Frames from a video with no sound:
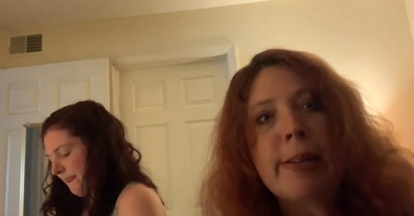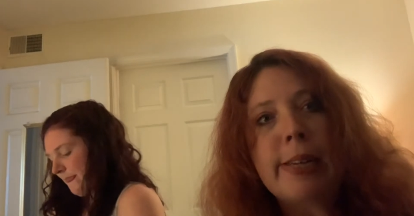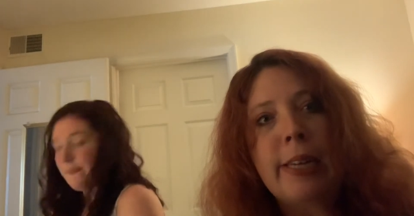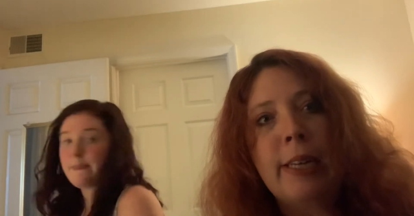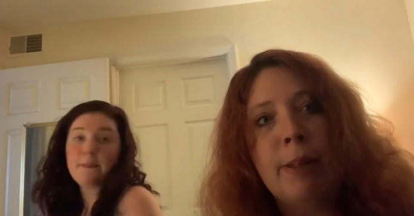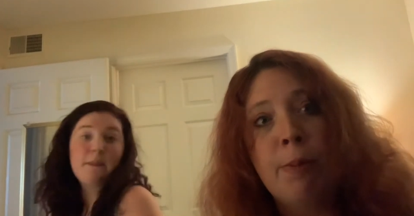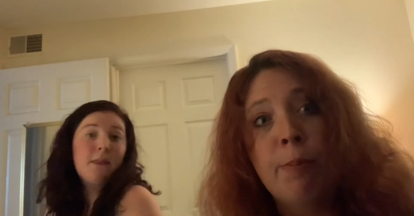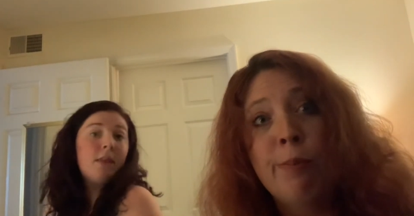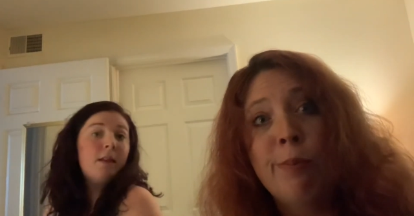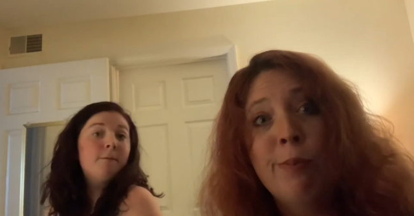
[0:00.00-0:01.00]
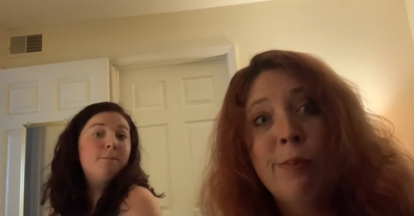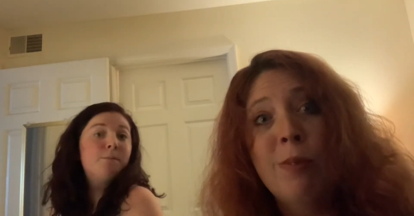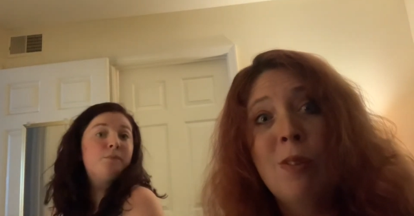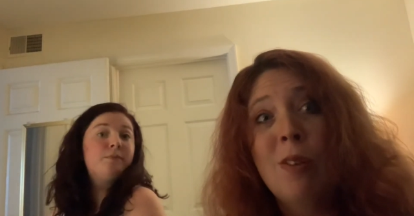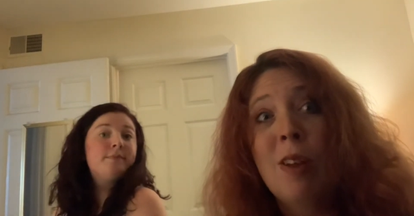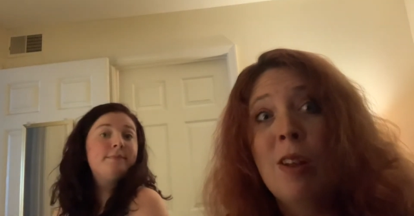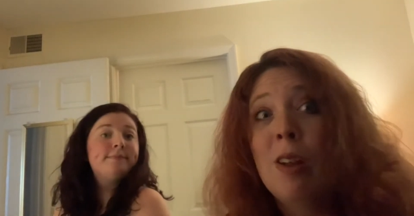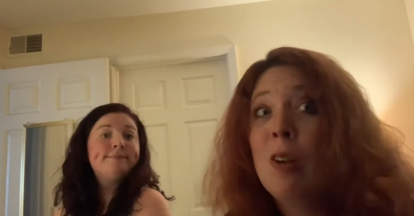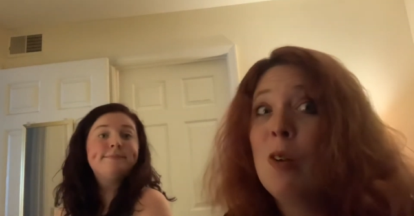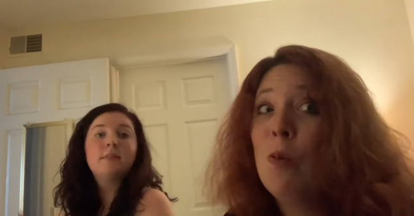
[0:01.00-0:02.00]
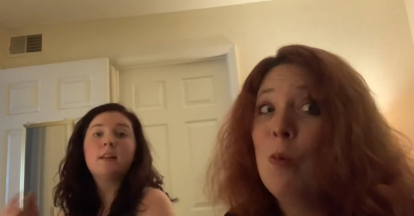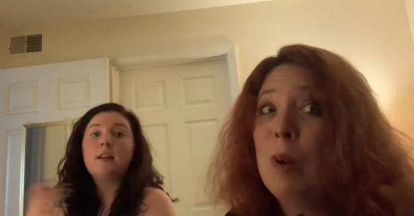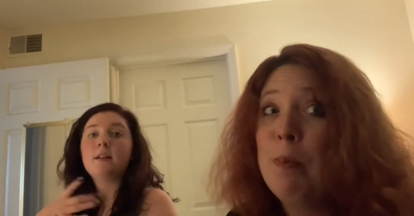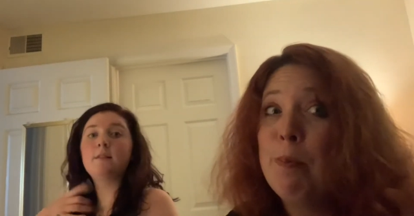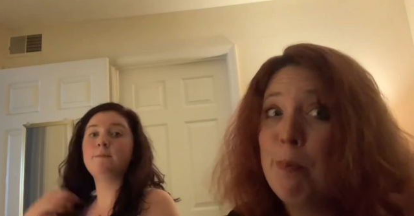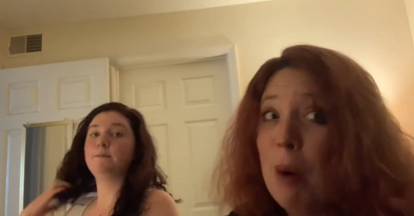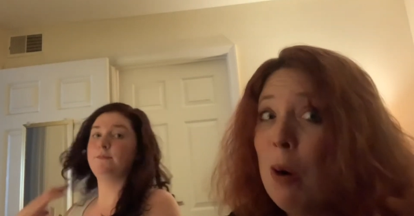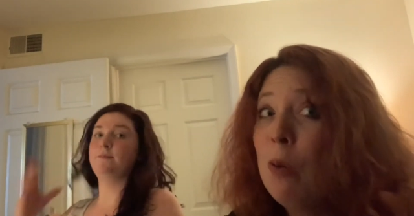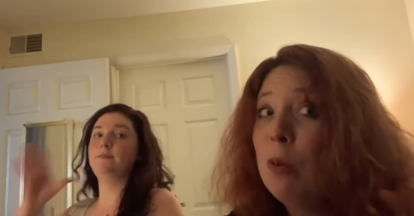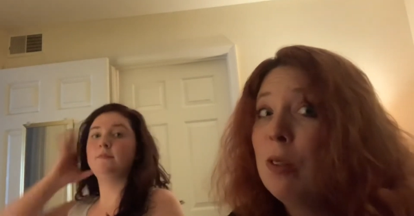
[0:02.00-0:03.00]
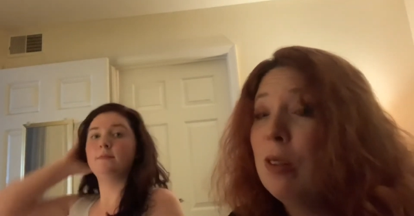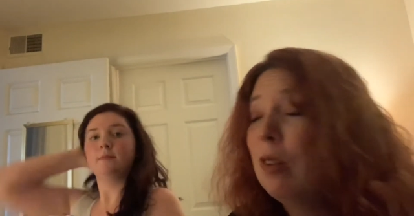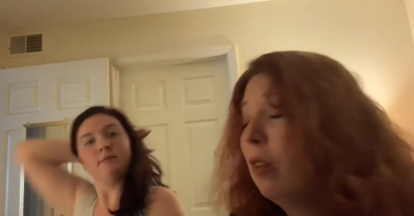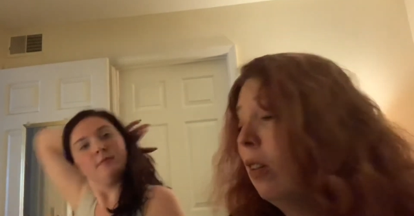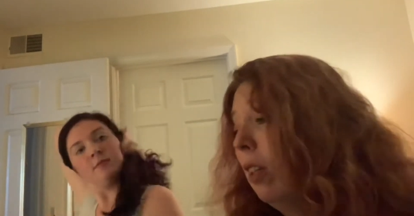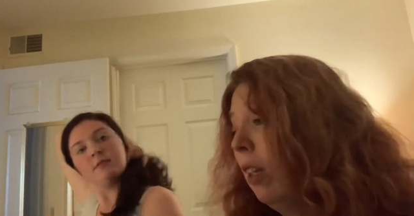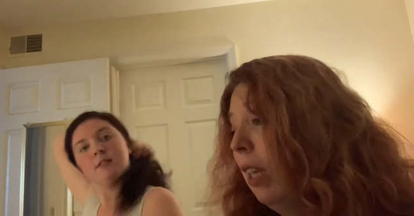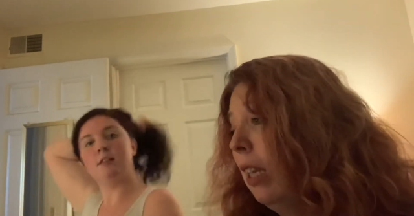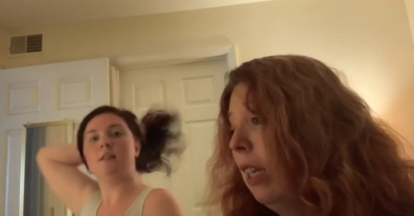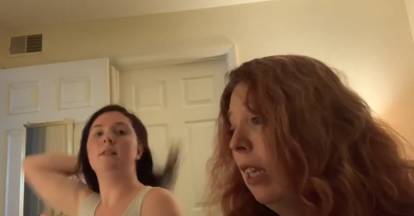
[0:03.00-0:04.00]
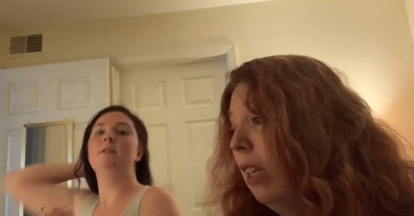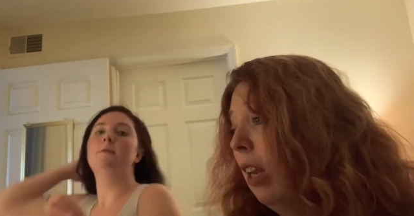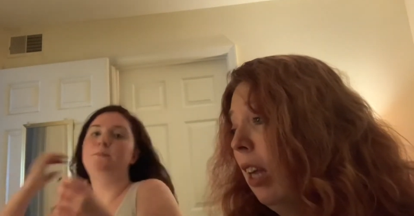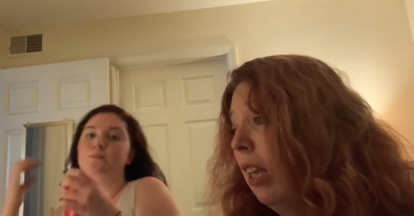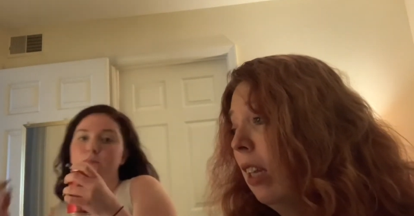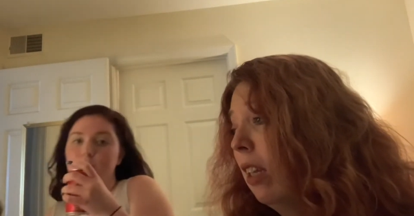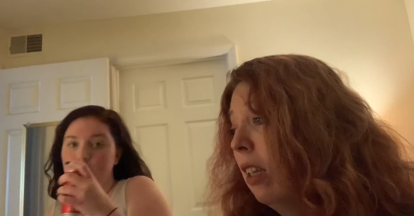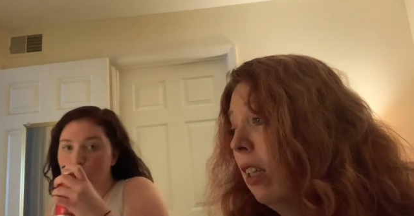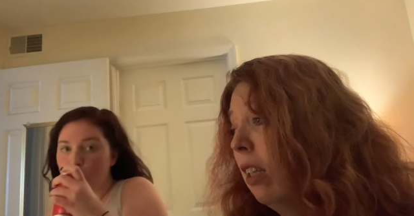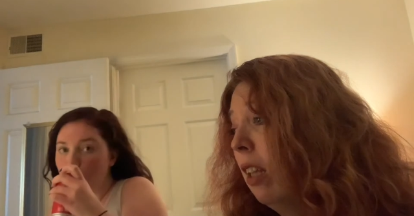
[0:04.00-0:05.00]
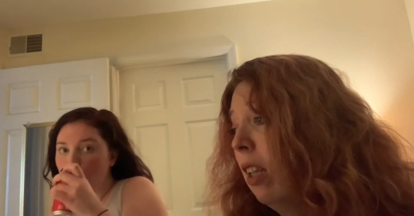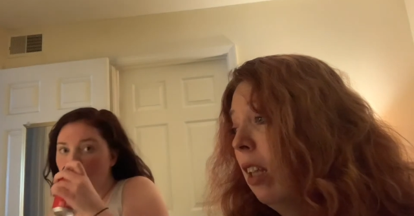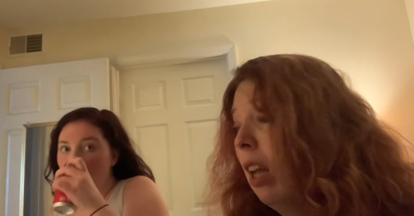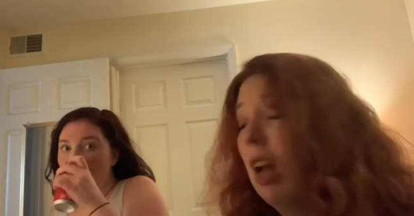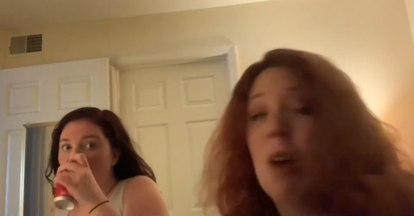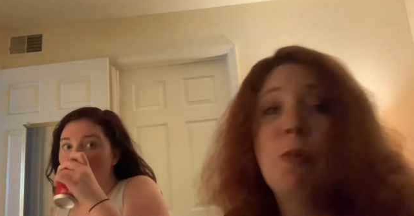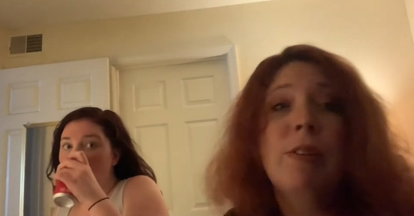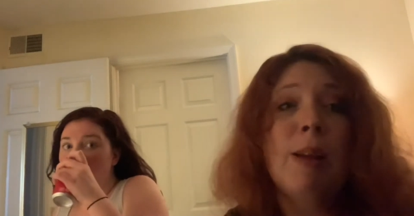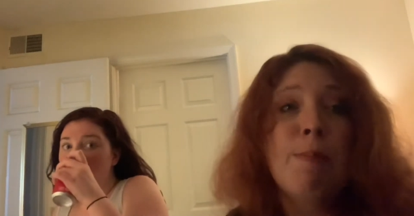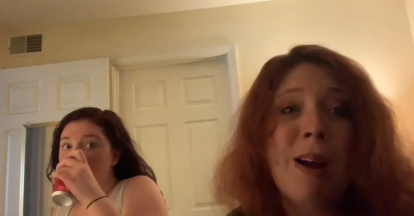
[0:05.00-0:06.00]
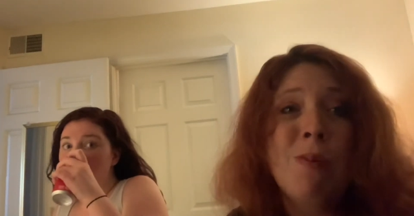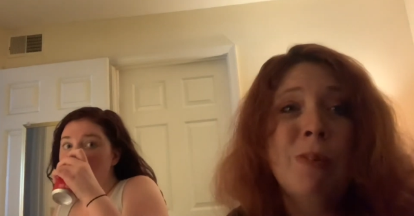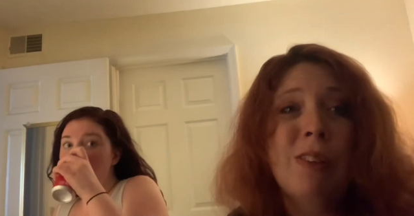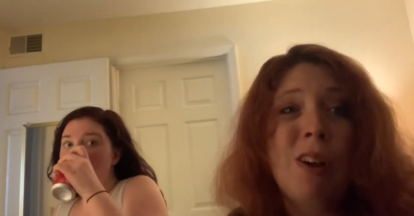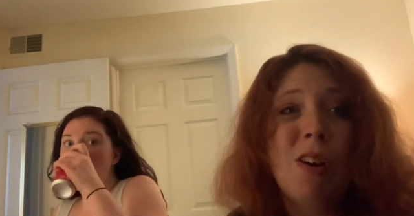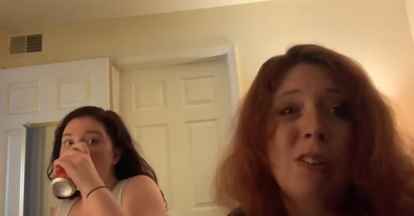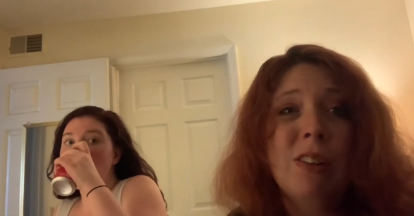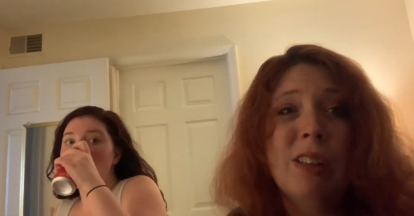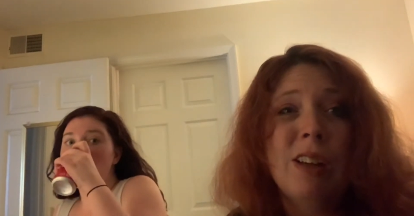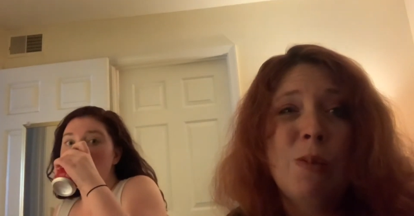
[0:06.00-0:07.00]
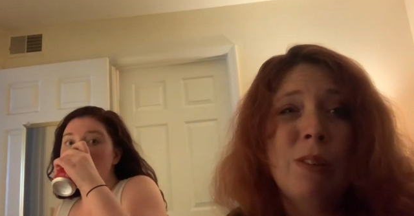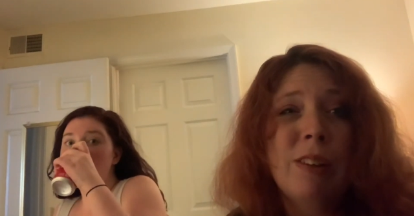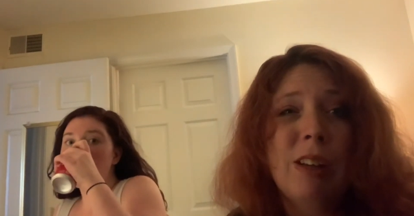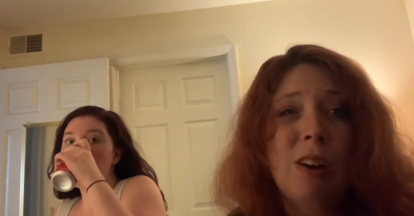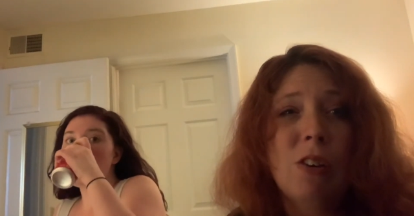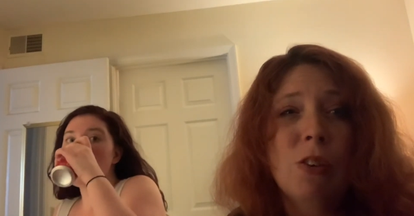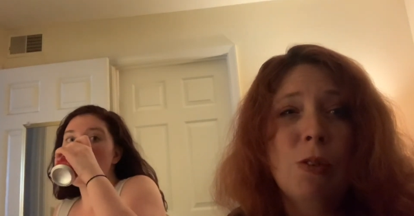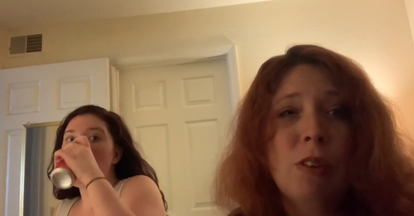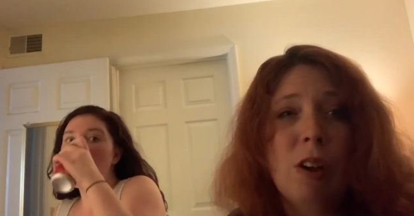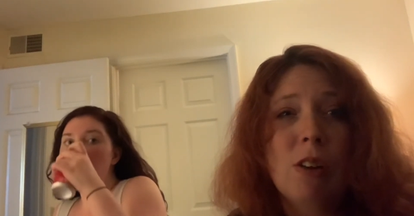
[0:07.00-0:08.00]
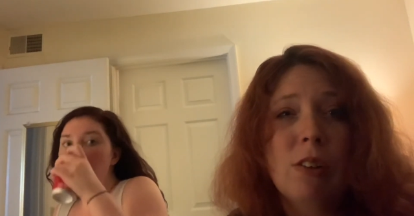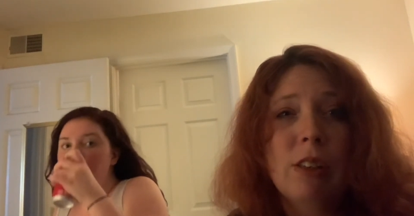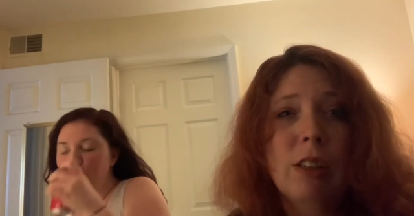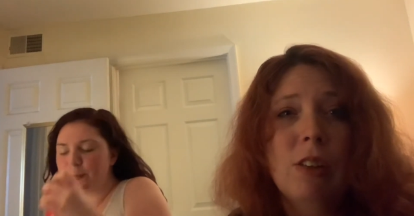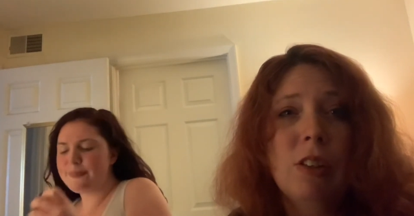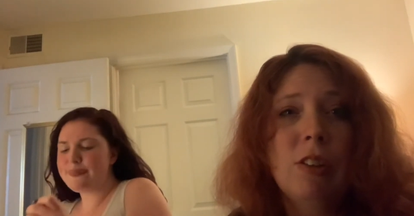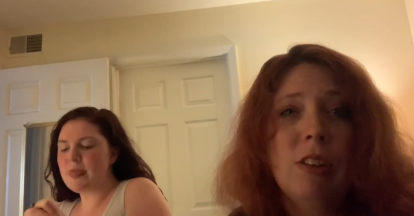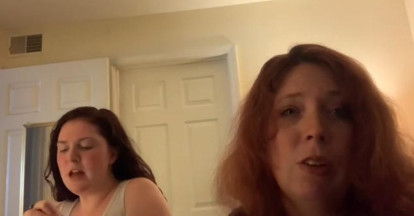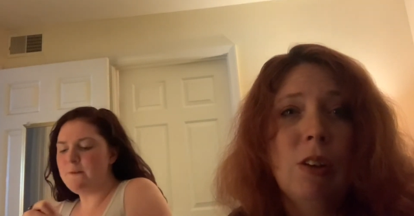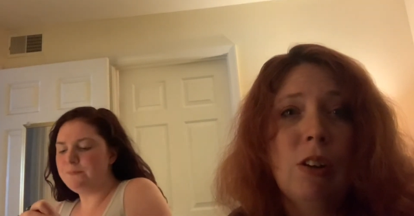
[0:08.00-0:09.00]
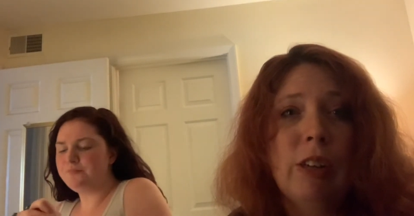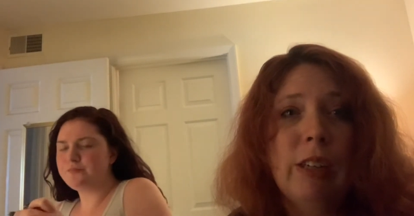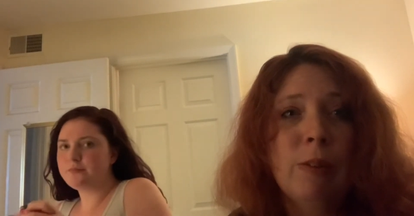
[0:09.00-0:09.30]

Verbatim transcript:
Speaker 1: Um, we both ended like, I would say mine was toxic. I wouldn't say hers was toxic because she's still learning.